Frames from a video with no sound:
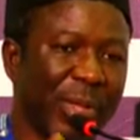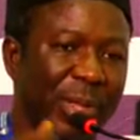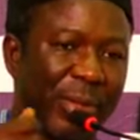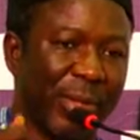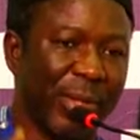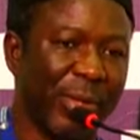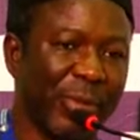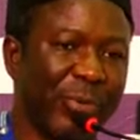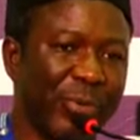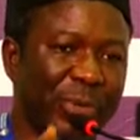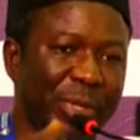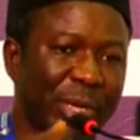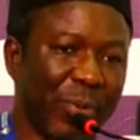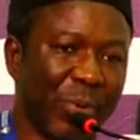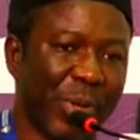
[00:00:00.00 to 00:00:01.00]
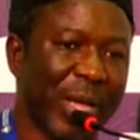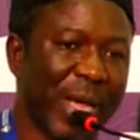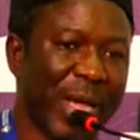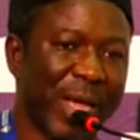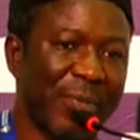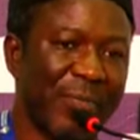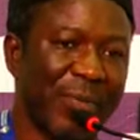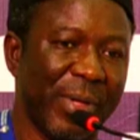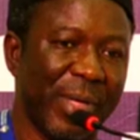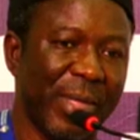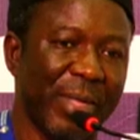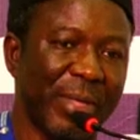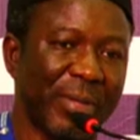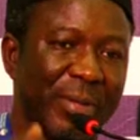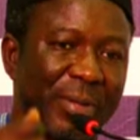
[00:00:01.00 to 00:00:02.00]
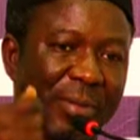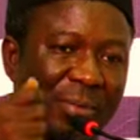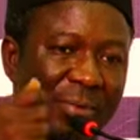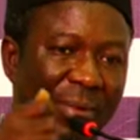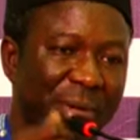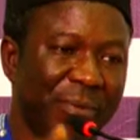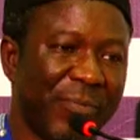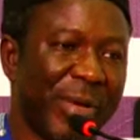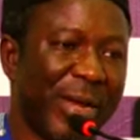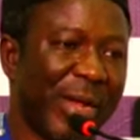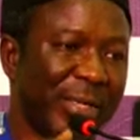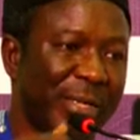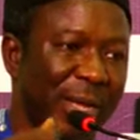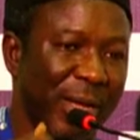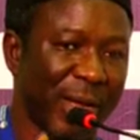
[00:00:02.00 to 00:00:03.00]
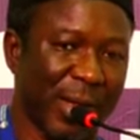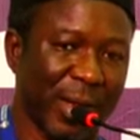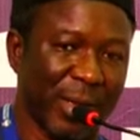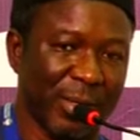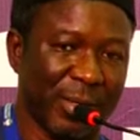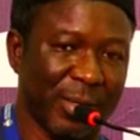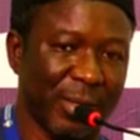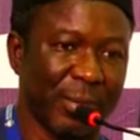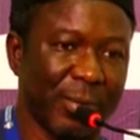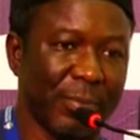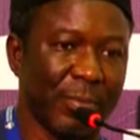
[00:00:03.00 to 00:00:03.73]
the issues that we have is financial guarantee.